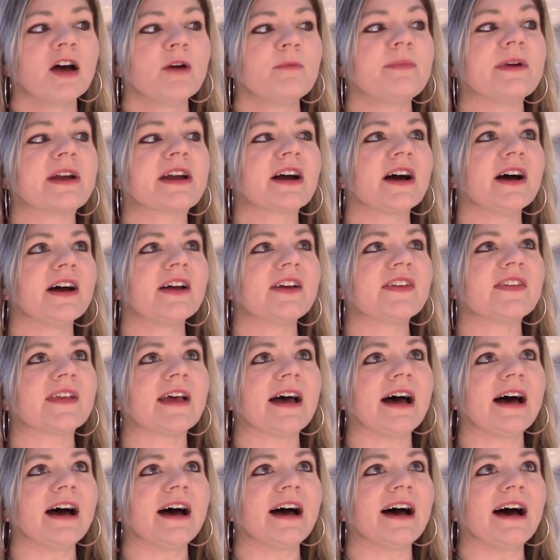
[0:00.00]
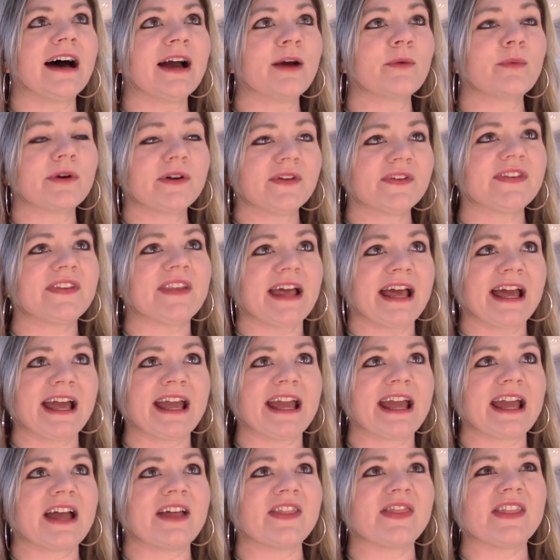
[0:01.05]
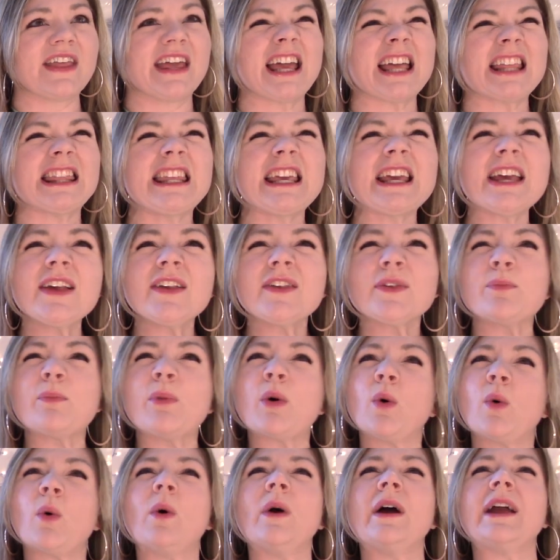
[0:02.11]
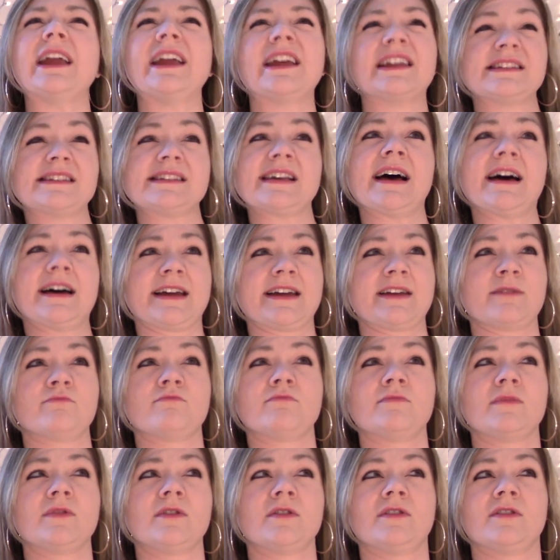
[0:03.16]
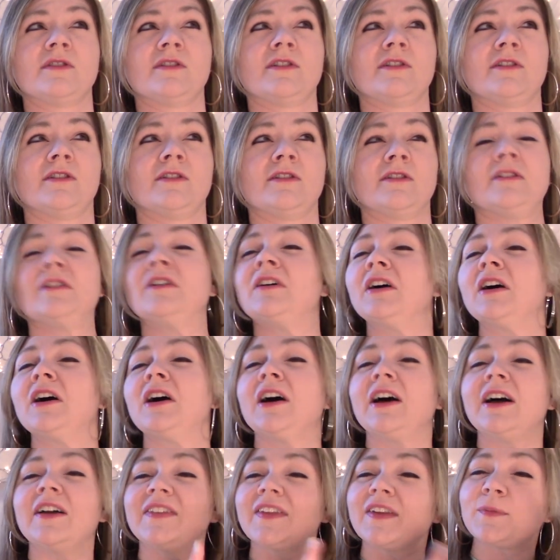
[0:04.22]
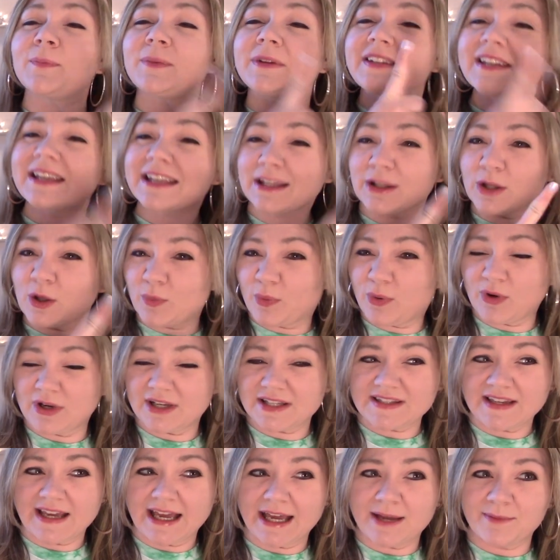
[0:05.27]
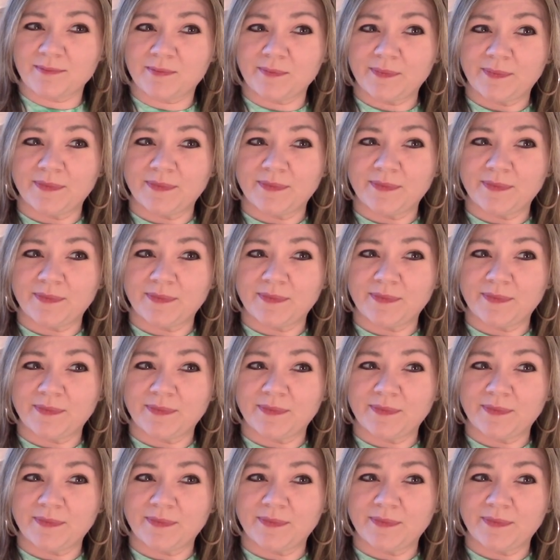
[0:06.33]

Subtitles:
Because I will say, at this point in time, at this particular point in time,